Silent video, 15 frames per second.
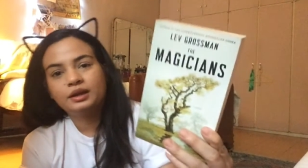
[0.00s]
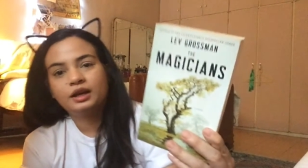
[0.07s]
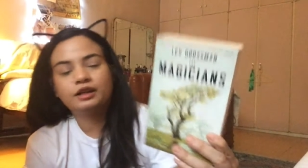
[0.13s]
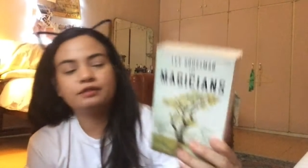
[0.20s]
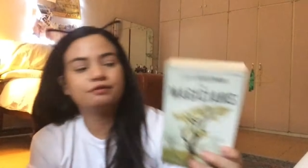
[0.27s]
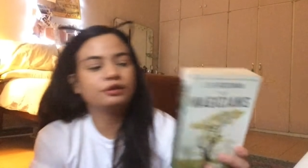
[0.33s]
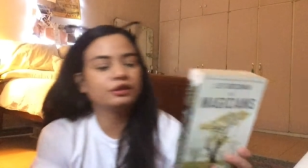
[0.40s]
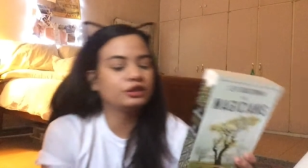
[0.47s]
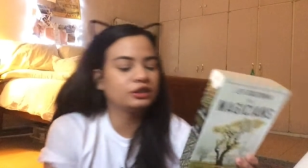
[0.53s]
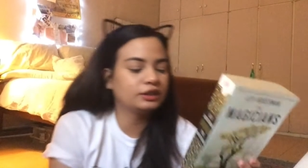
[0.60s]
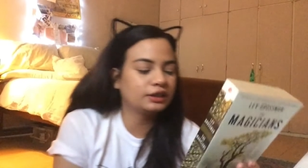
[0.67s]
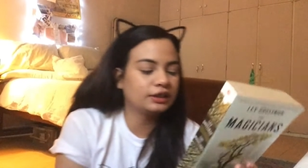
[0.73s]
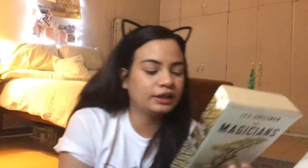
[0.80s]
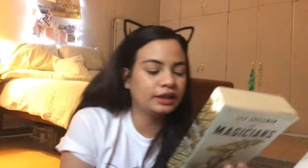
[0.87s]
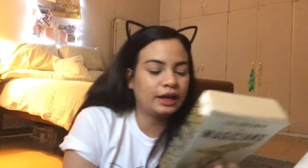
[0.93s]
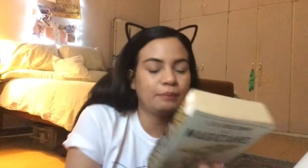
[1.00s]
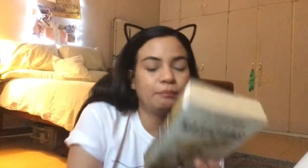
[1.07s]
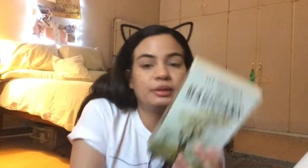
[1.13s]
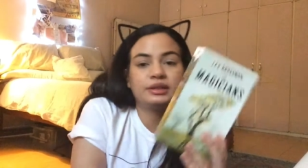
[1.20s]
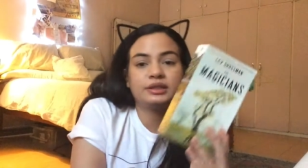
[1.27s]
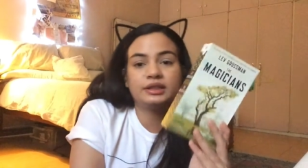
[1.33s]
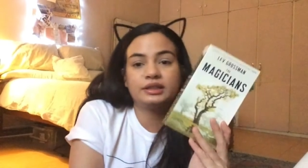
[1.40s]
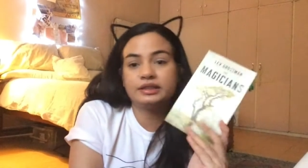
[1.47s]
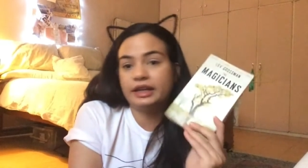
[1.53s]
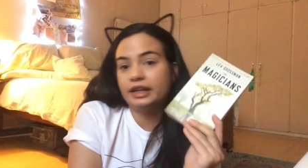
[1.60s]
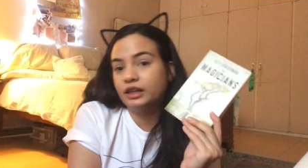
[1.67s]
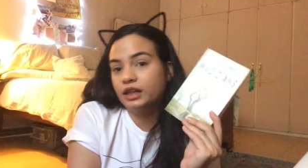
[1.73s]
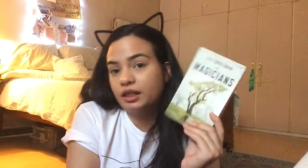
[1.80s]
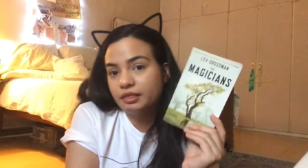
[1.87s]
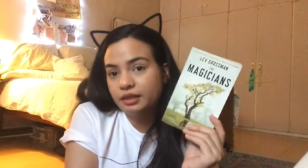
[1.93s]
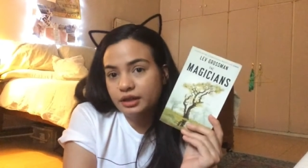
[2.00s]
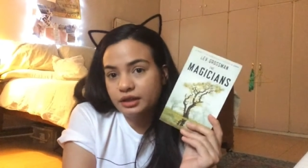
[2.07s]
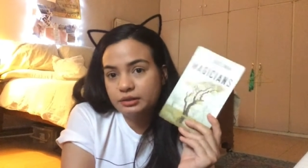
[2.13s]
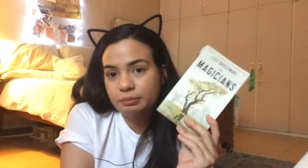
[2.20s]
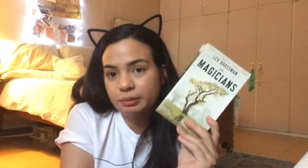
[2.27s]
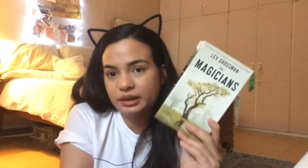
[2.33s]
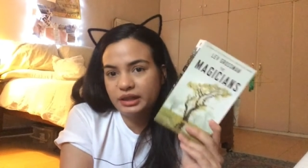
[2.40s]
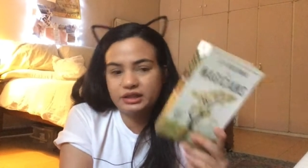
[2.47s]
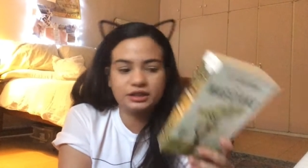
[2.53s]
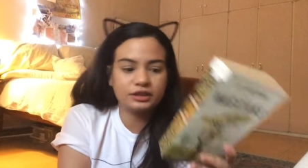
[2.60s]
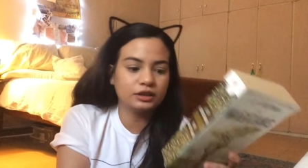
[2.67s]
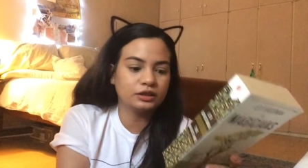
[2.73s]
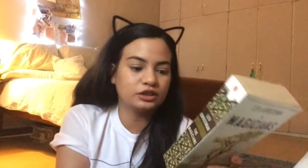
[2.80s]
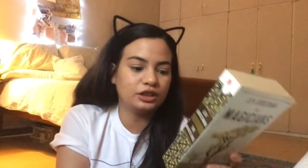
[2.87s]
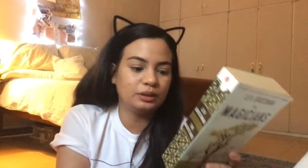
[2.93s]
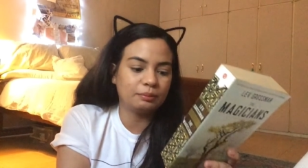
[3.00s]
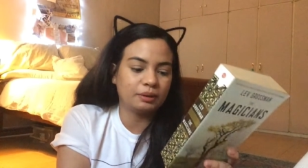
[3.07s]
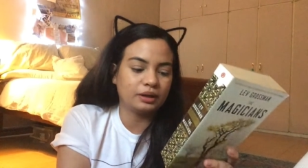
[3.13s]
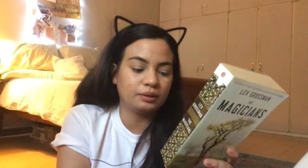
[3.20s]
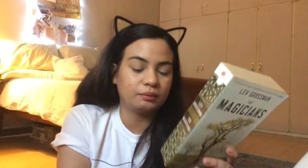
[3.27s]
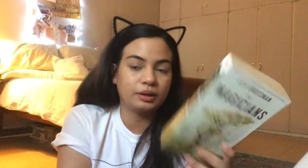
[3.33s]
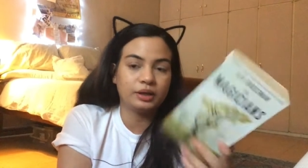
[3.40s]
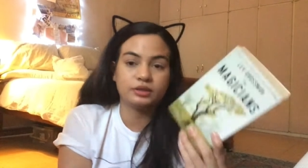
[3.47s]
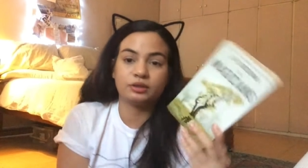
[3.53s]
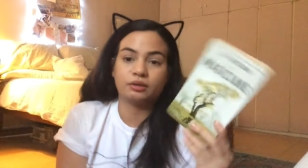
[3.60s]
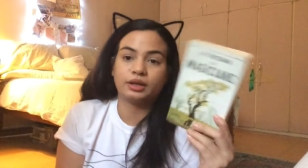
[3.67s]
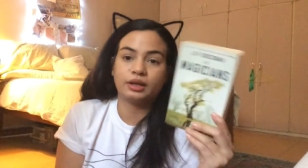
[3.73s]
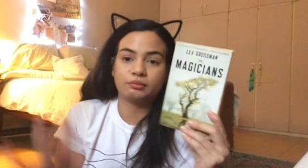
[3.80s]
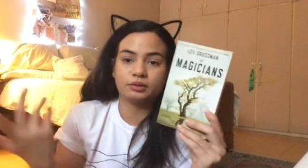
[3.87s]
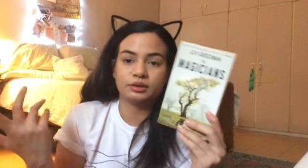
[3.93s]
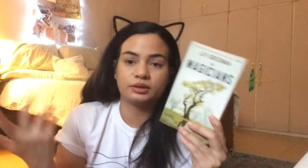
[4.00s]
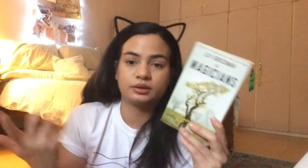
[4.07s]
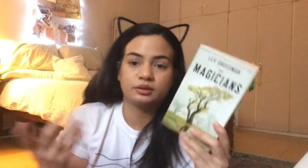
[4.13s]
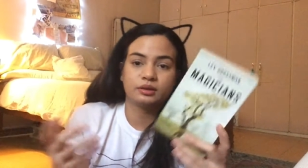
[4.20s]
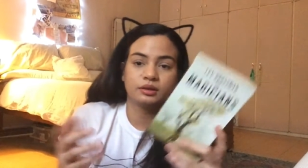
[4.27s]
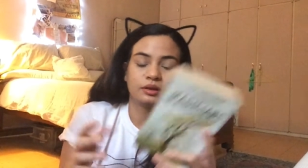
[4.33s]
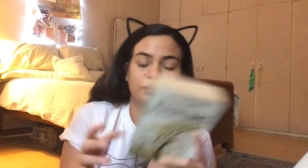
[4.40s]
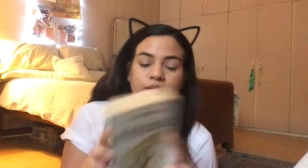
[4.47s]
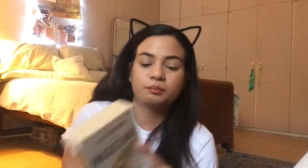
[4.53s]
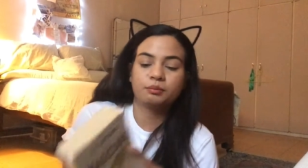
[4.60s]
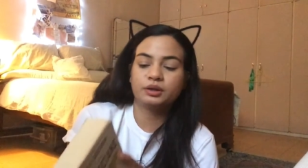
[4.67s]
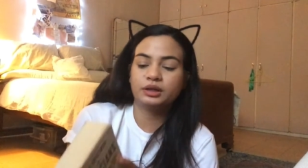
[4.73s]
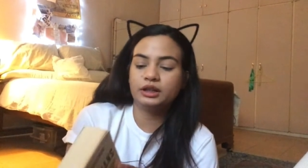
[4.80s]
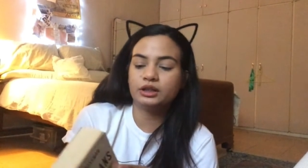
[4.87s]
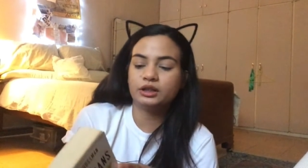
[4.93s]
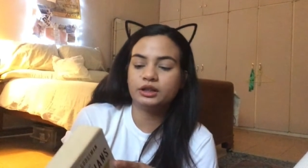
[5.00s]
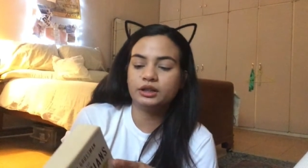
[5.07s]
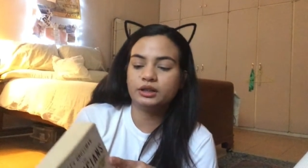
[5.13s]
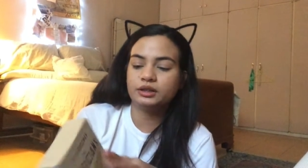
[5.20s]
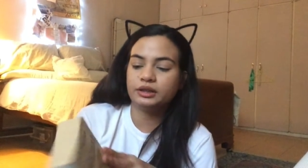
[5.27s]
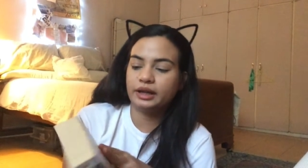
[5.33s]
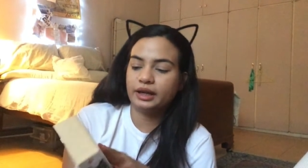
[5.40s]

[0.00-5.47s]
Unfortunately, I missed the sale on this, but it's still cheap anyway, so that was pretty good.